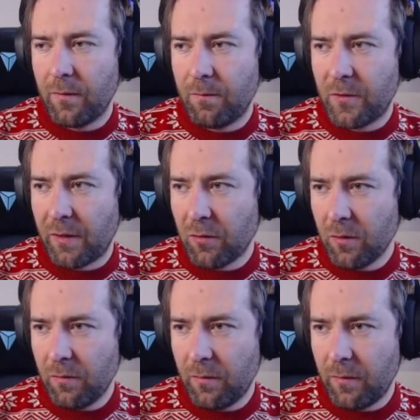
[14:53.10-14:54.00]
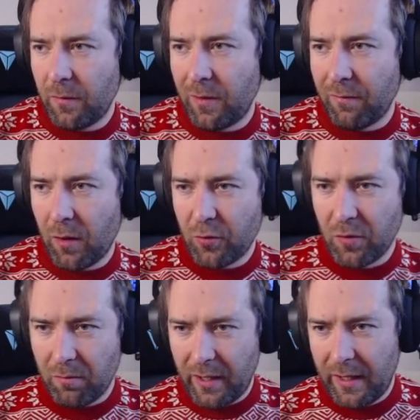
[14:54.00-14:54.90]
several. You have
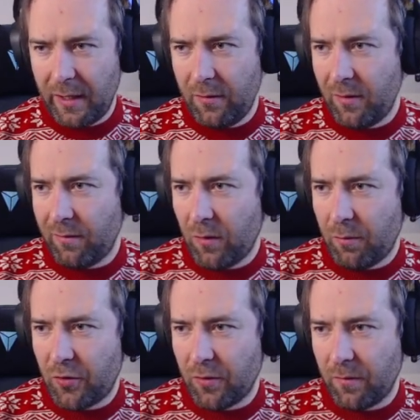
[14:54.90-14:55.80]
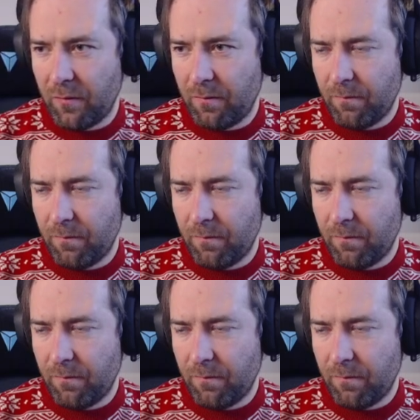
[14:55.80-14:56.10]
option bind, you have option